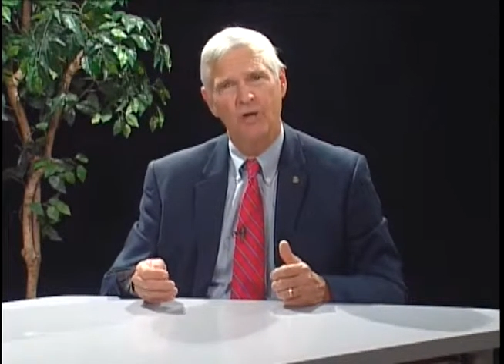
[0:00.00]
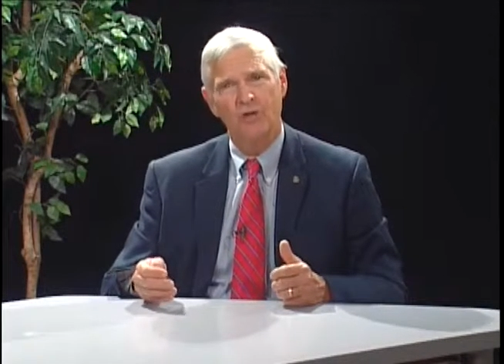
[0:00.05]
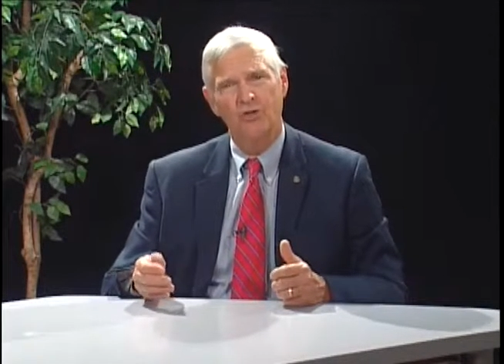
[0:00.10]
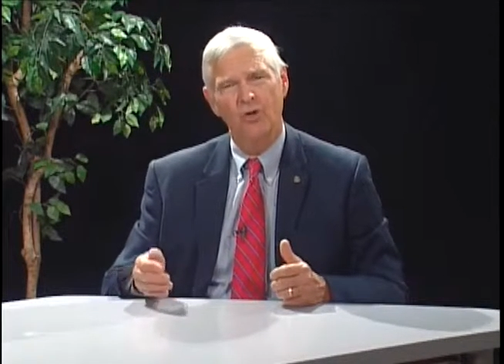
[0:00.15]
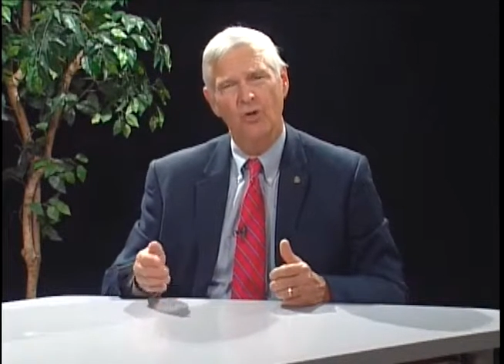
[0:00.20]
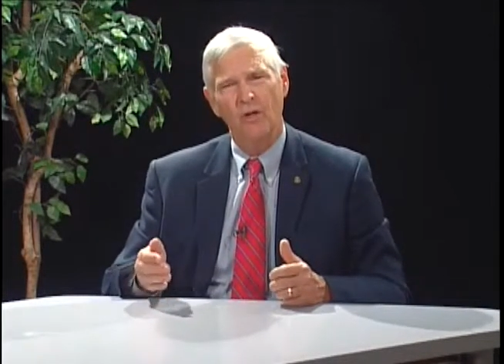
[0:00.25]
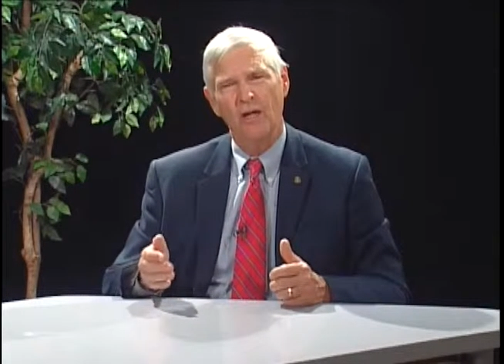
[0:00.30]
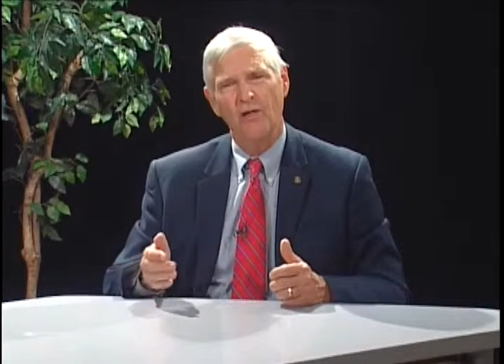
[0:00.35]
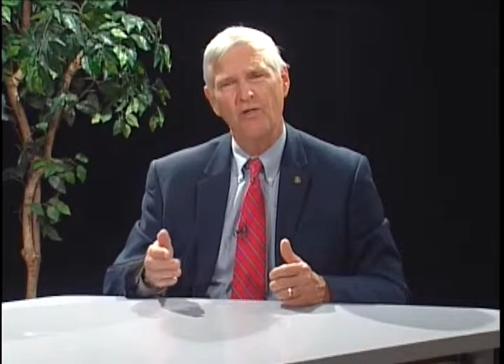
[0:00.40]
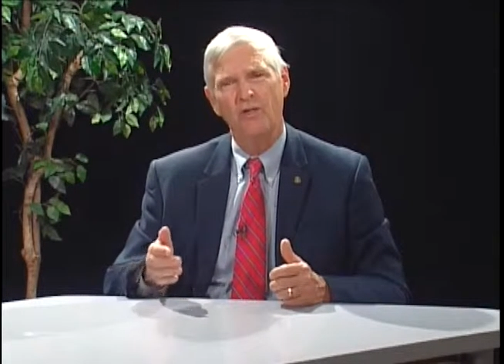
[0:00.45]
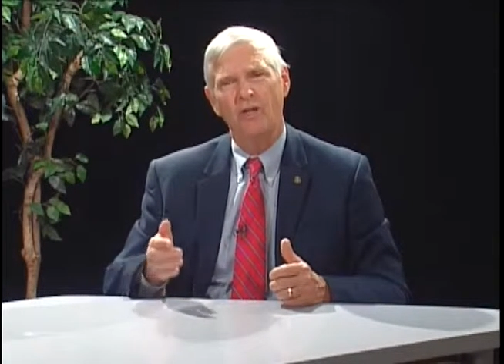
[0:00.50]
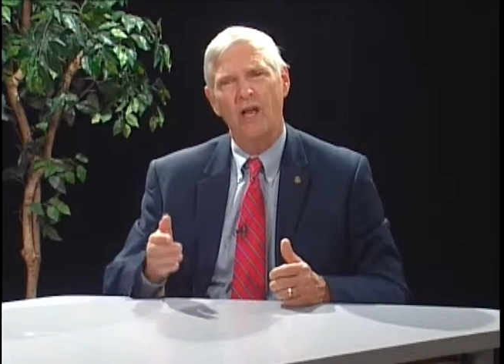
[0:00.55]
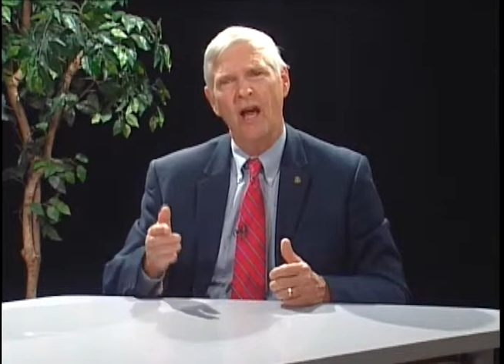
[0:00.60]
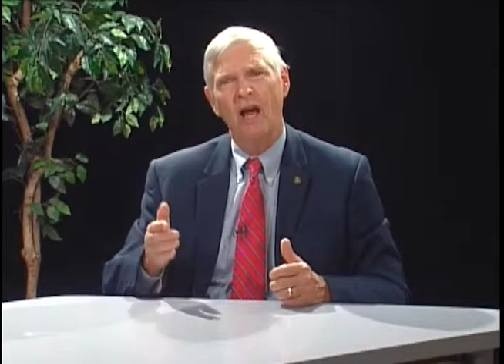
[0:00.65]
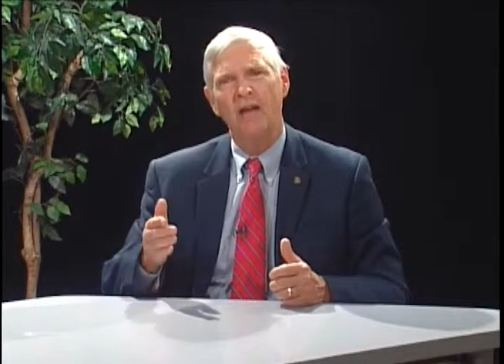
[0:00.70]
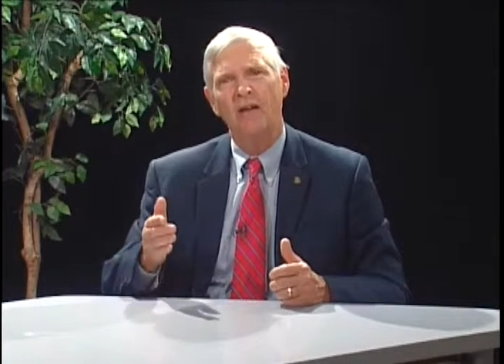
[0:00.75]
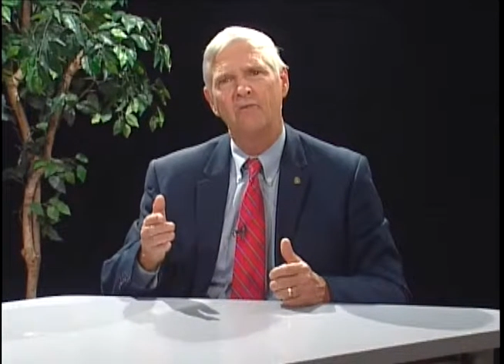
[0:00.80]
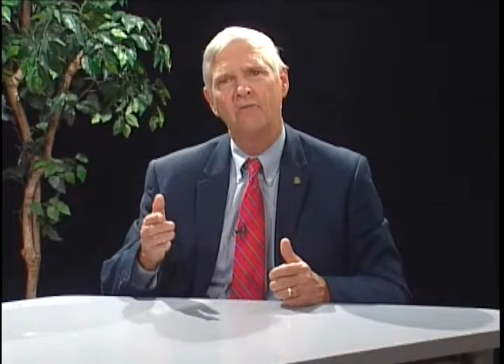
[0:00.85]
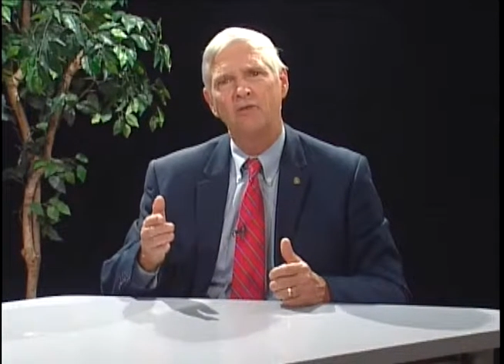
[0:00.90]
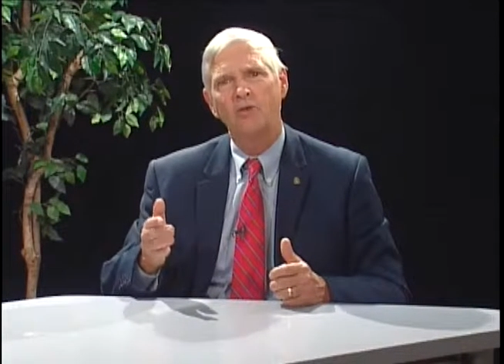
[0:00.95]
So let's
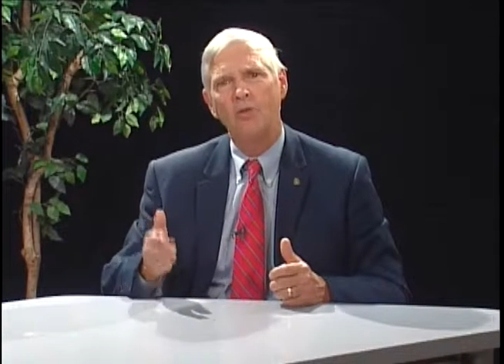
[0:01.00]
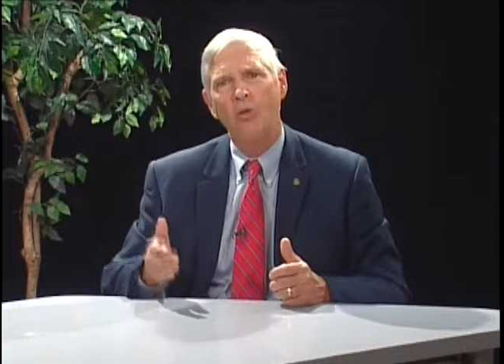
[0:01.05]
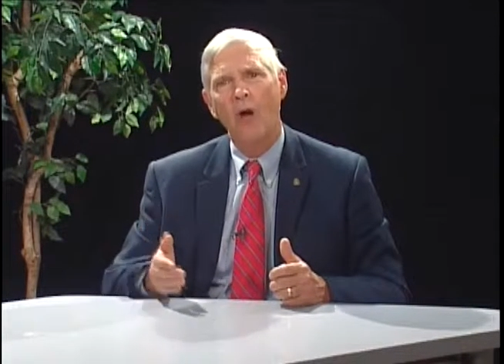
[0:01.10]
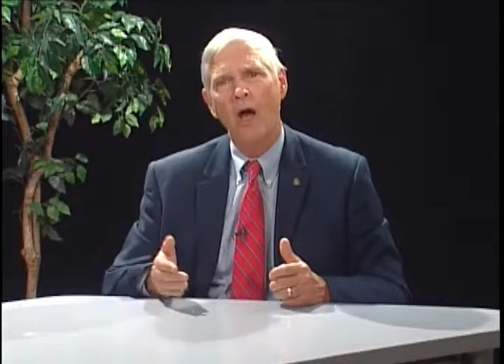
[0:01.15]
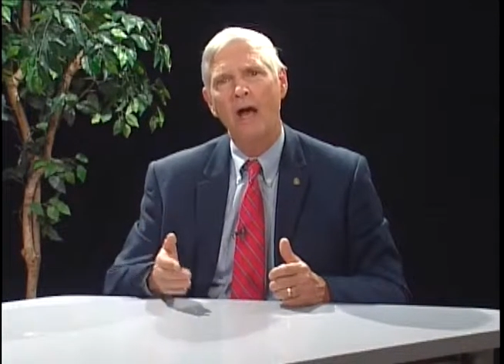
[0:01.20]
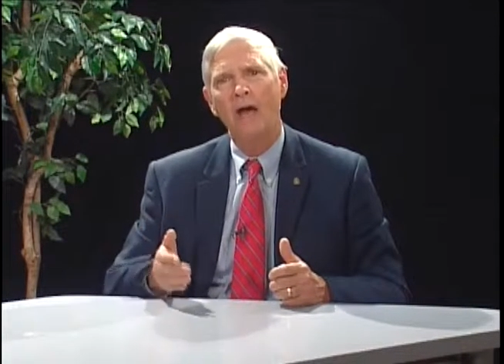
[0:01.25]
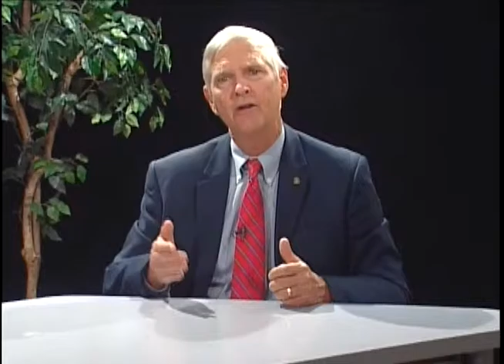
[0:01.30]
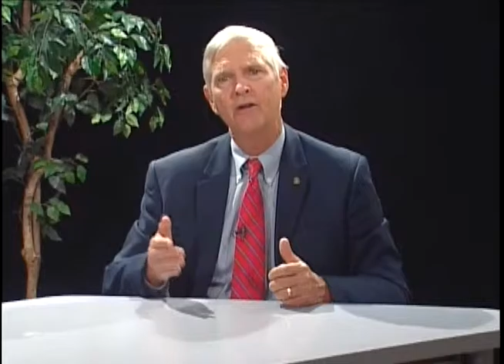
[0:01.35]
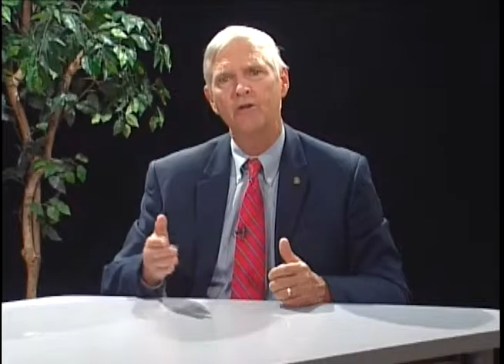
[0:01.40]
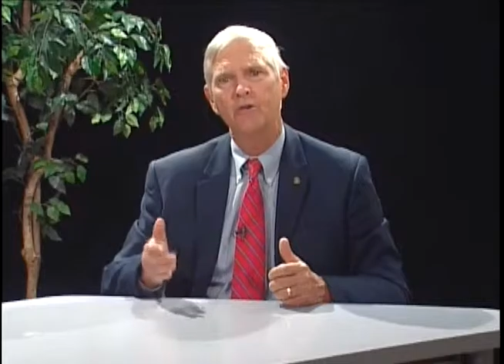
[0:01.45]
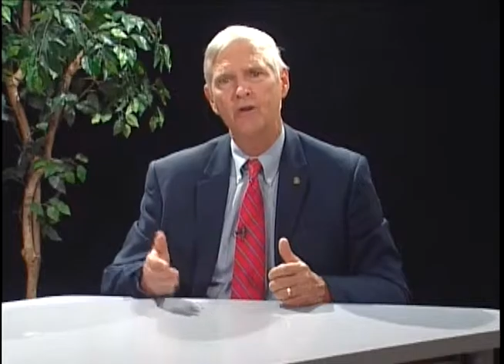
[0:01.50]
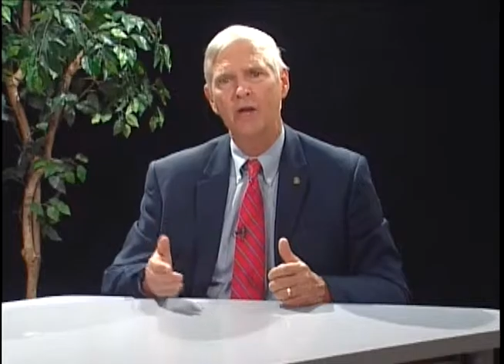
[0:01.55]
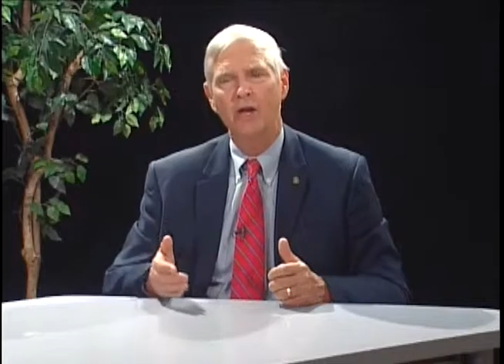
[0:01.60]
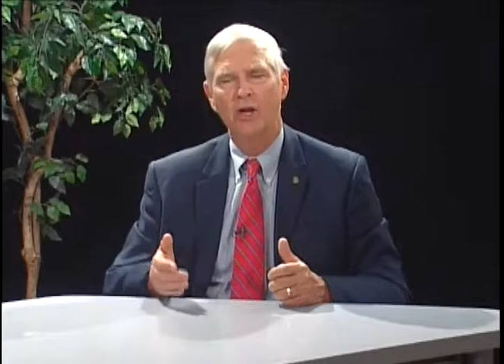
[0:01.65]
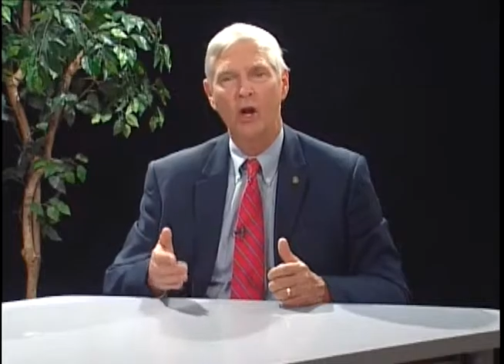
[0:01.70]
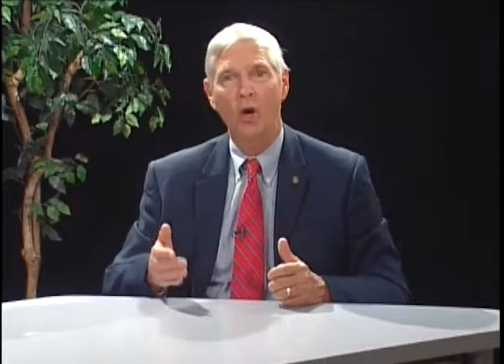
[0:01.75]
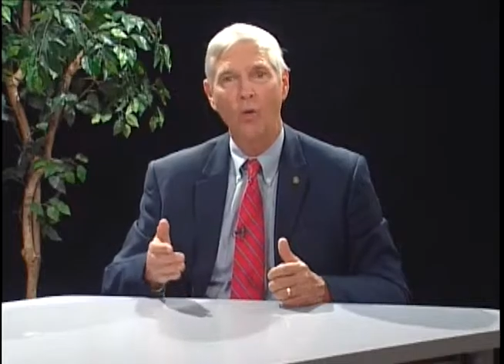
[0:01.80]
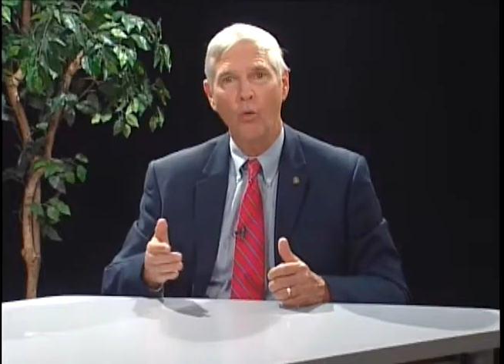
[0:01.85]
kind of try to get